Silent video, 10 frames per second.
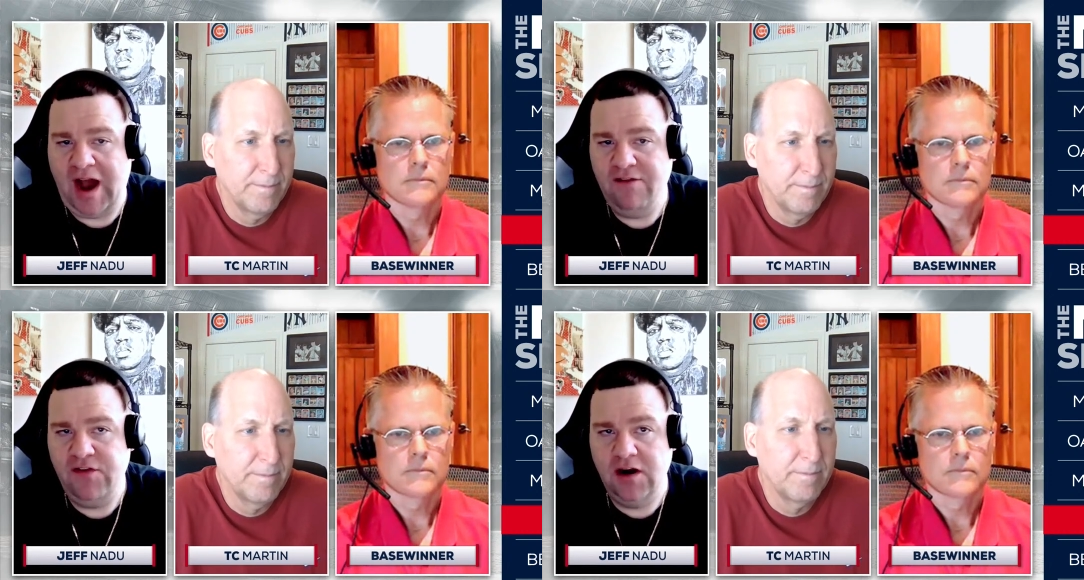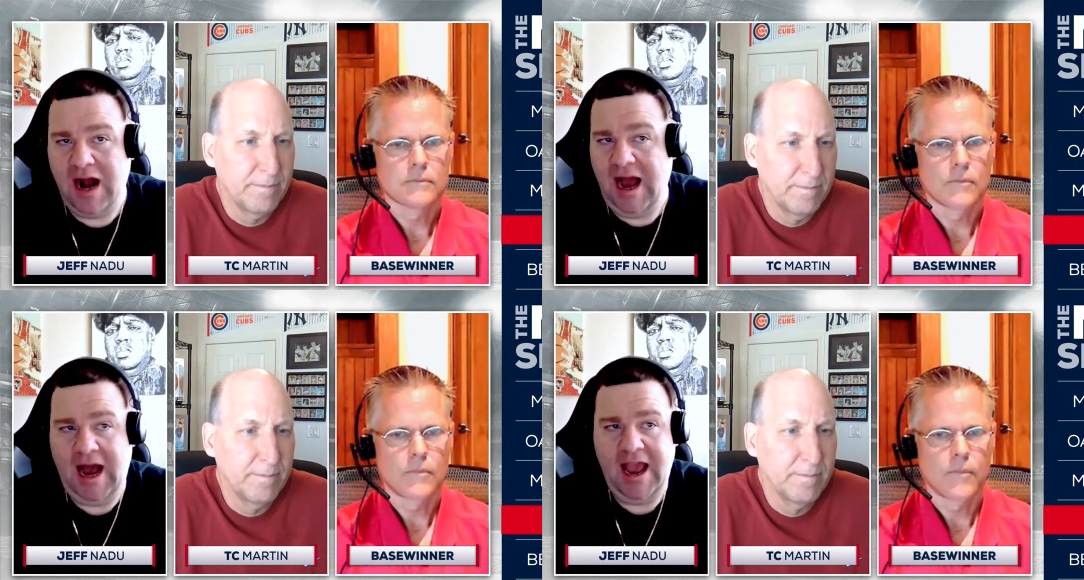Speaker 1: 5 here.
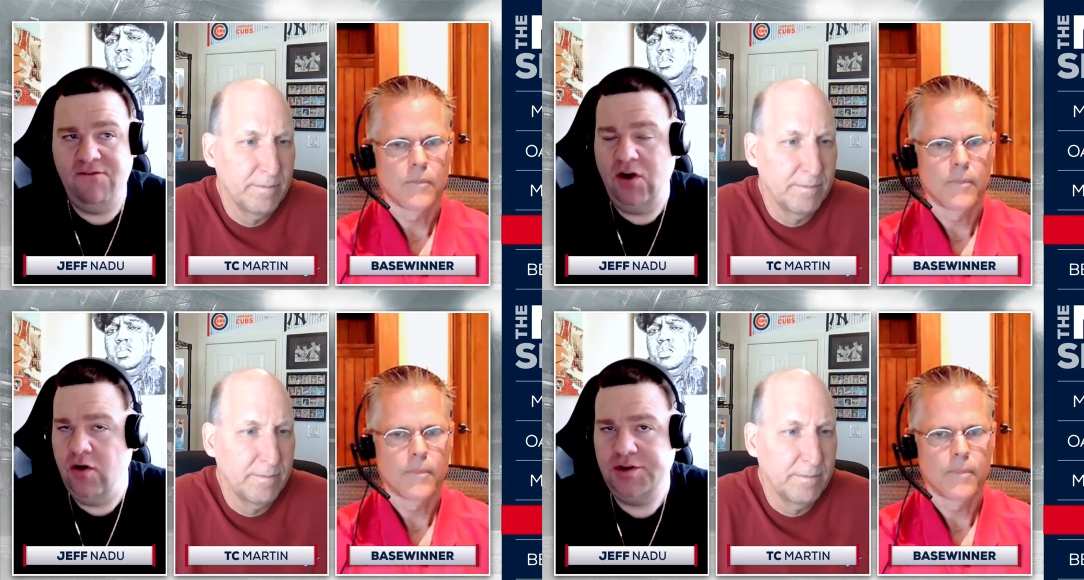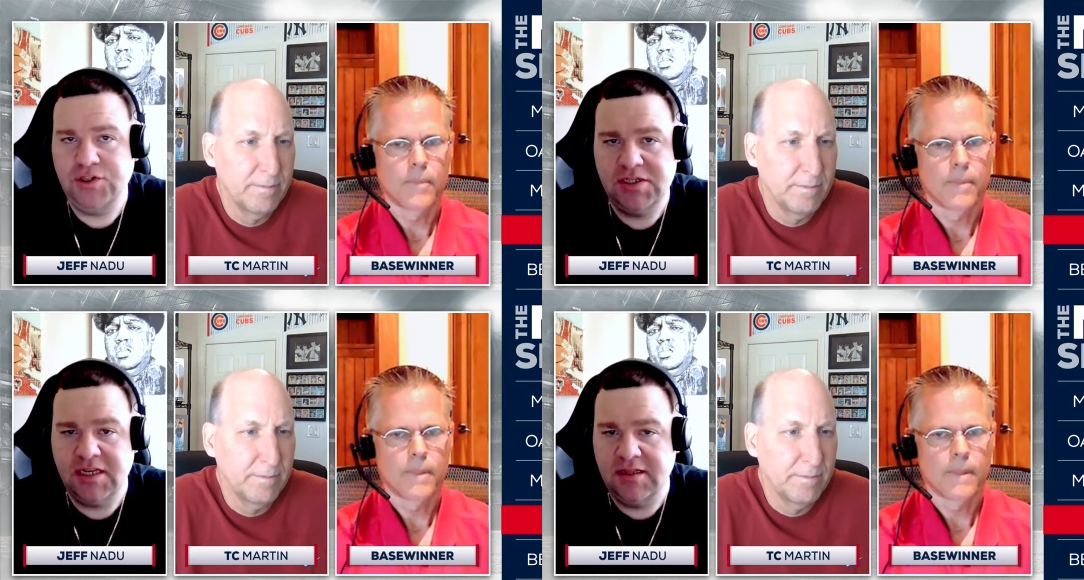I have no
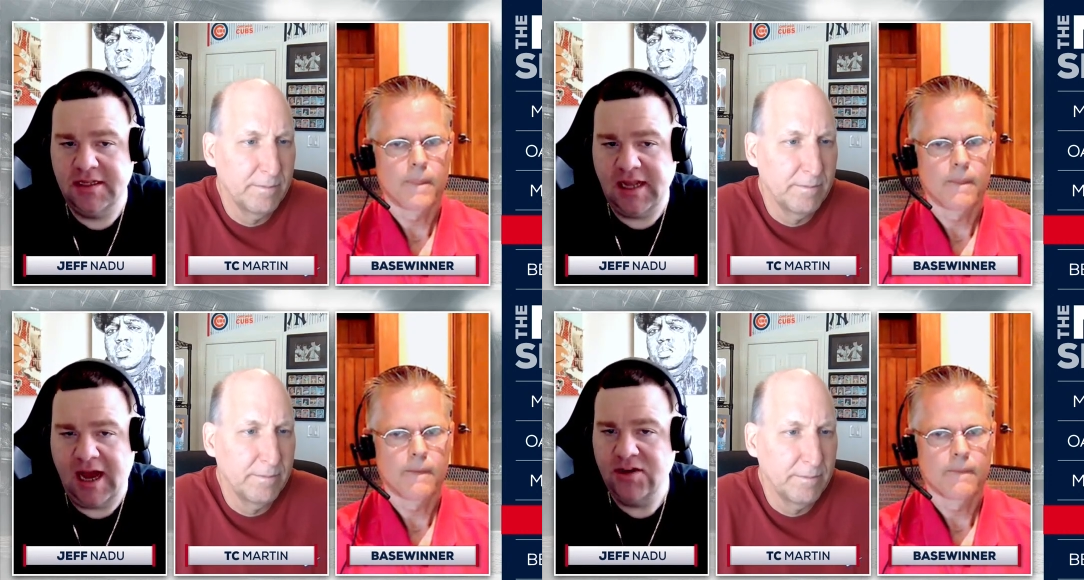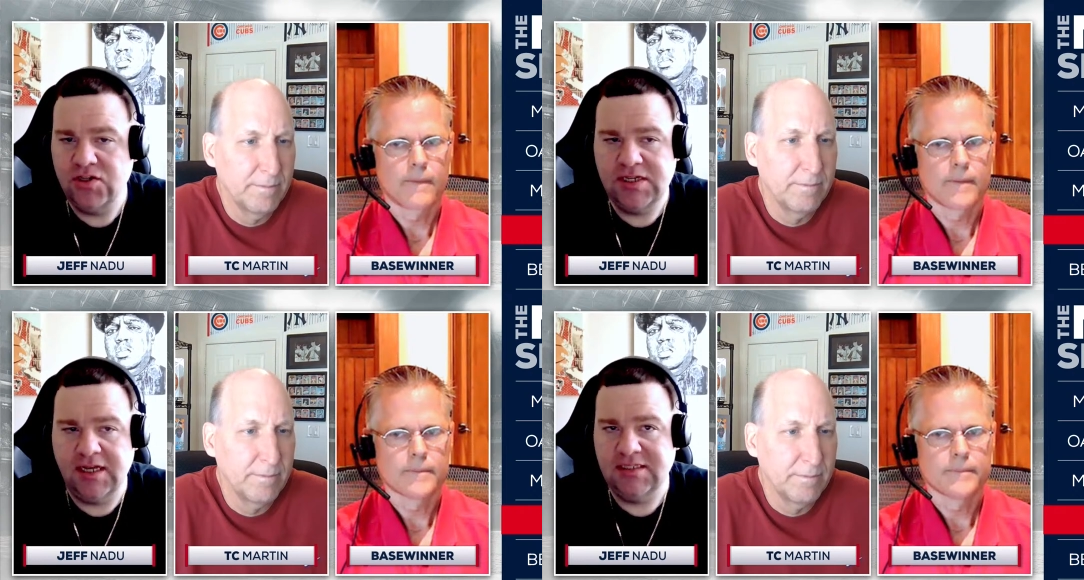interest in the
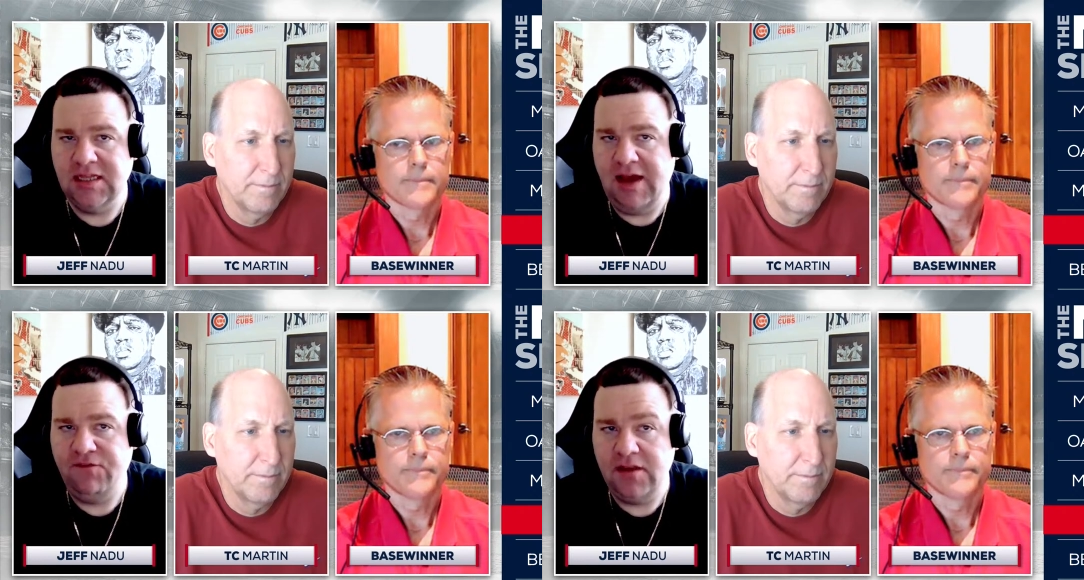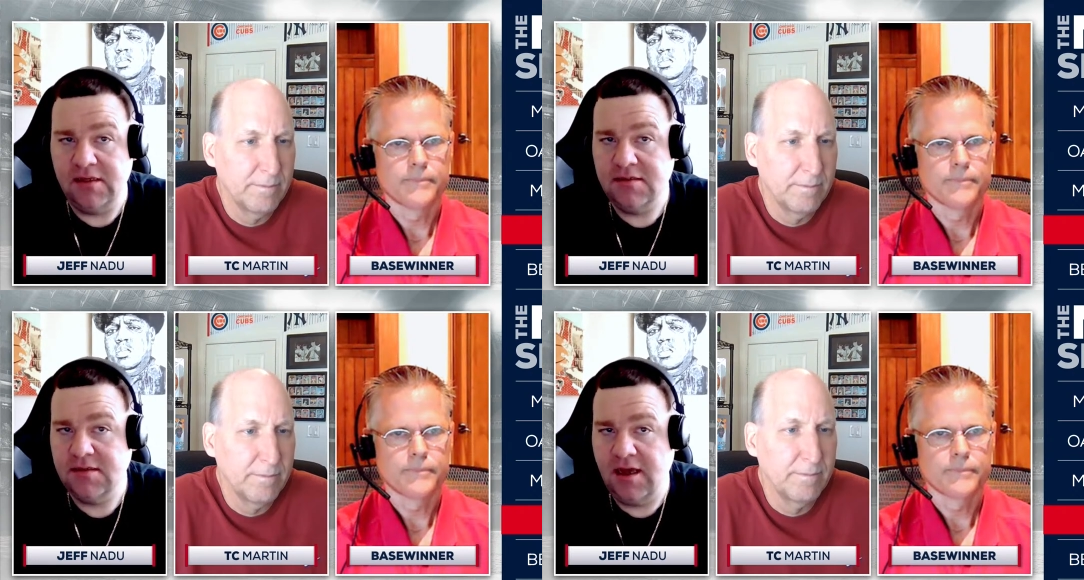Dodgers against lefties.